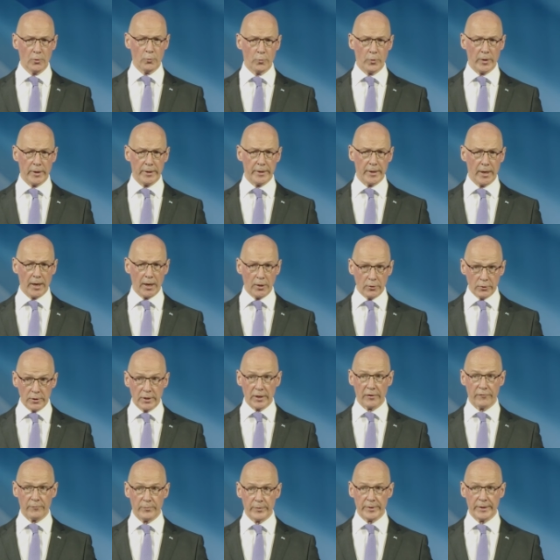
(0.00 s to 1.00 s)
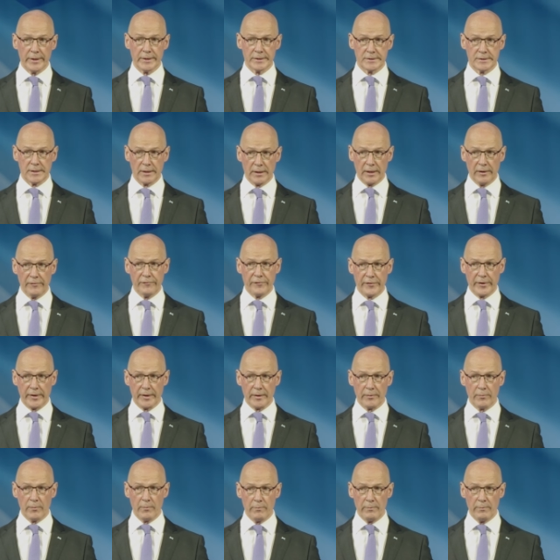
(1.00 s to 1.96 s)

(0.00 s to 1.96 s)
when our government is delivering